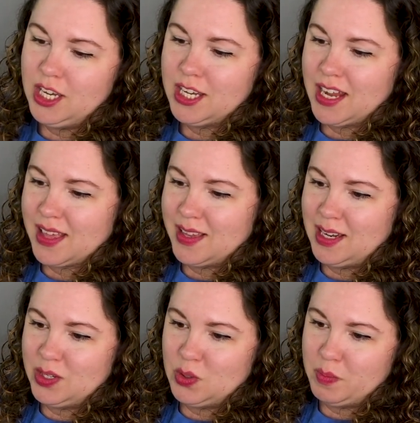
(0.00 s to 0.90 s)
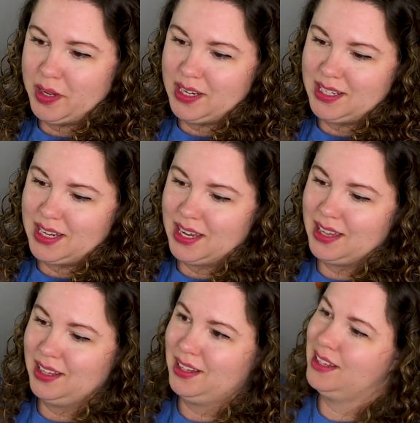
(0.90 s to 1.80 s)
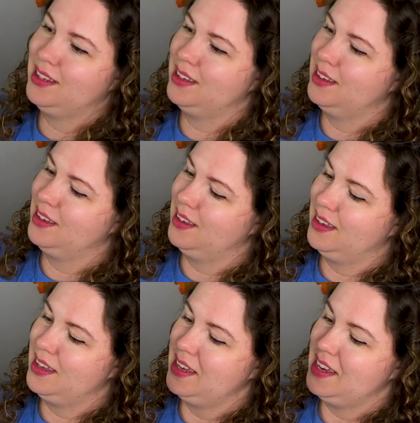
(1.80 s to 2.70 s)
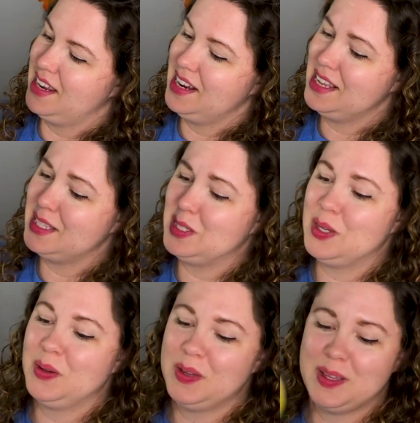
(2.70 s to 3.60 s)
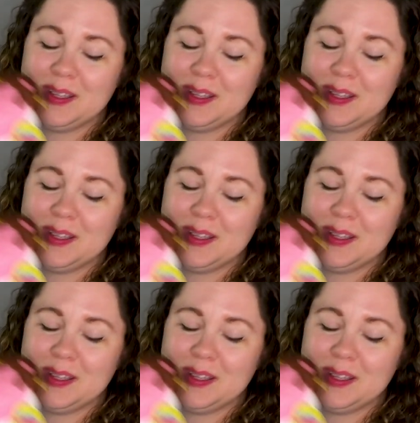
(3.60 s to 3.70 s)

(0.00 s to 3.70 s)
It has a little bunny tail. It's so cute.